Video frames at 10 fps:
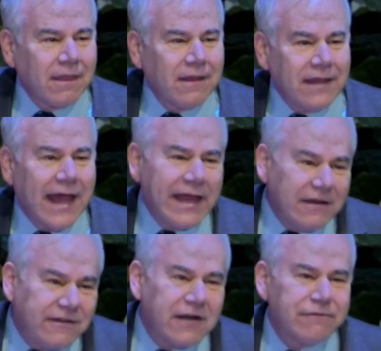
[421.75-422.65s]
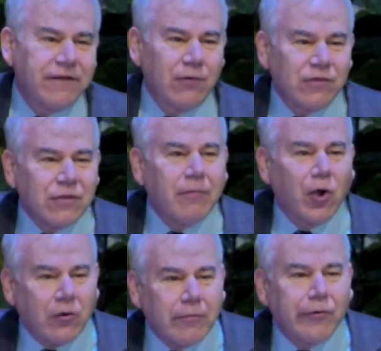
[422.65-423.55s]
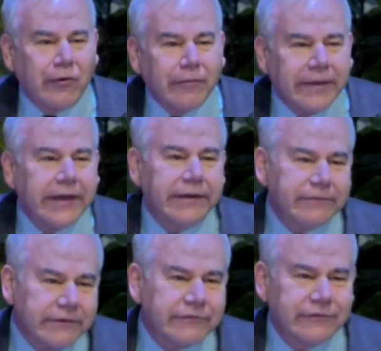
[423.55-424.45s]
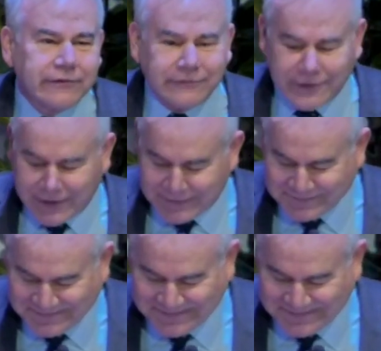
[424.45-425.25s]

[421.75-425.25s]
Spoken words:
Yeah, I identify with the Marlboro Man. I'm just saying.